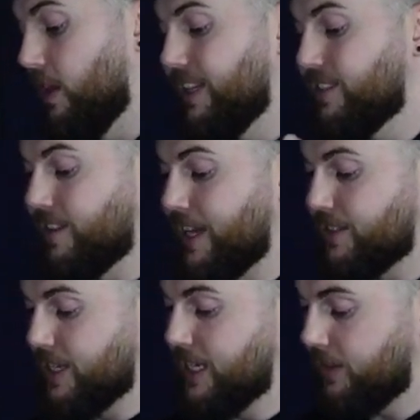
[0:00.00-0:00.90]
loader, these
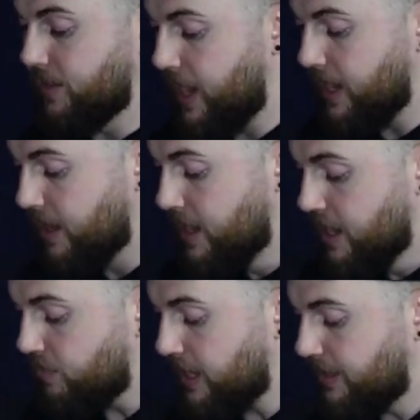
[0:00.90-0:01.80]
are things that need to
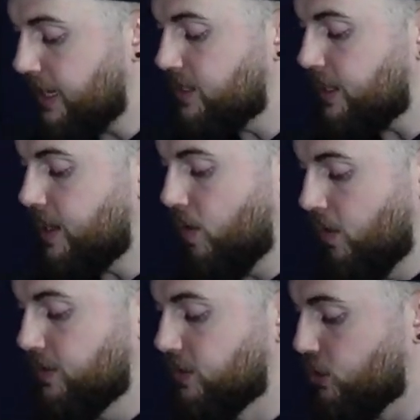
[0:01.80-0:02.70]
die. Right,
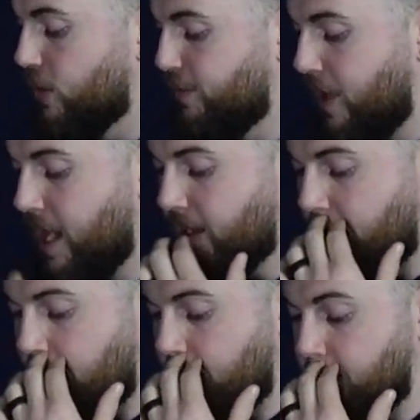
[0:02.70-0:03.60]
nicely on to
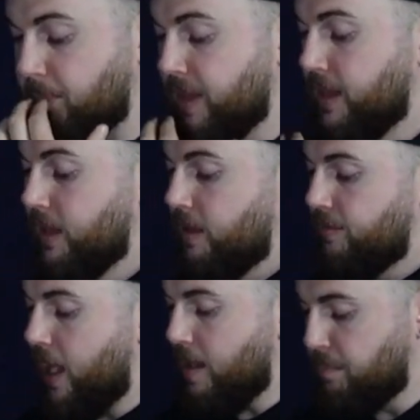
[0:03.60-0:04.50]
fat um,
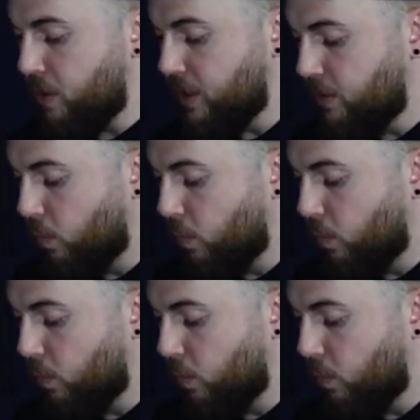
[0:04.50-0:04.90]
fat